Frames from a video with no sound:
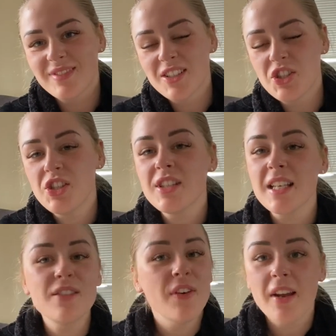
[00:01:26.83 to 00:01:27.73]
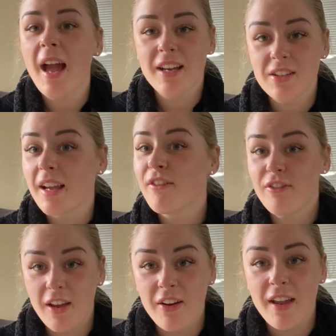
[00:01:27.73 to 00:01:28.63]
she just gets
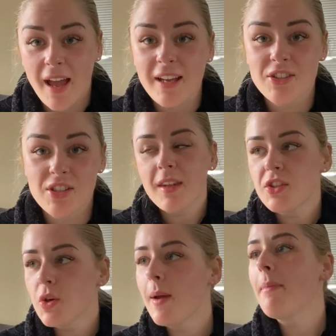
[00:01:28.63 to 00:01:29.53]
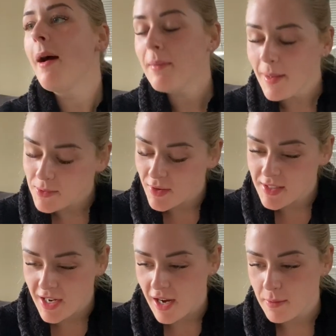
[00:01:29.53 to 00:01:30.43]
very anxious. So when PupNaps
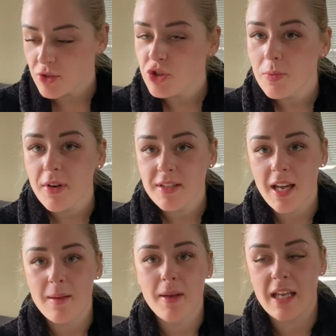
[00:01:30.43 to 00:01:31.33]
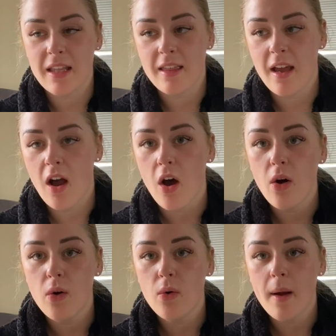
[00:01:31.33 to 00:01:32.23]
reached out, I was super excited because their
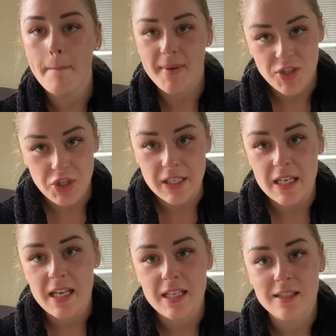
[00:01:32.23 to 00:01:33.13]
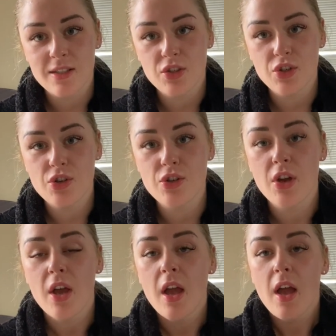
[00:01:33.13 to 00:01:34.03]
whole mission is to
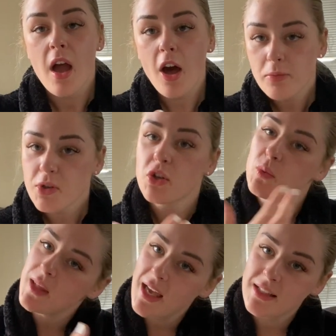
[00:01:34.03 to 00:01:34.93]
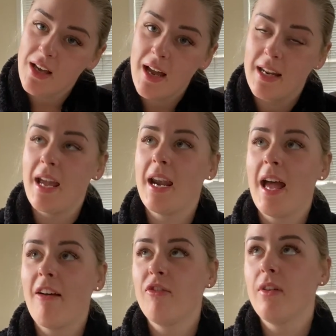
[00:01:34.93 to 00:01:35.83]
help dogs with anxiety and
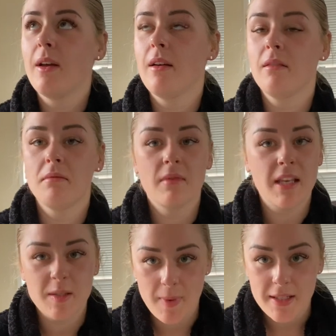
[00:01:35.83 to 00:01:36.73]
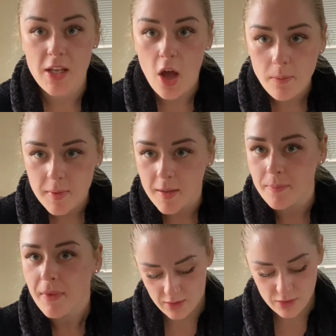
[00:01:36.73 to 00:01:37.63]
have these beds help them.
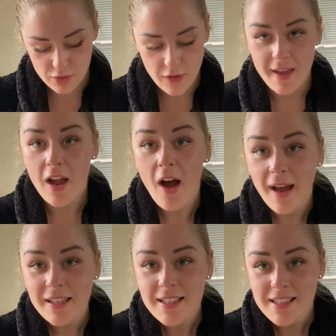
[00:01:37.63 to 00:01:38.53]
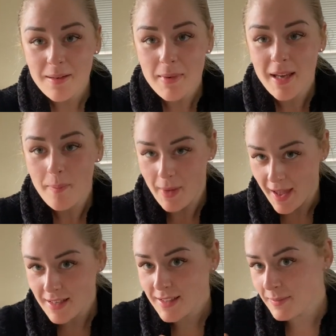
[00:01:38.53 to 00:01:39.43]
So they kindly sent me a bed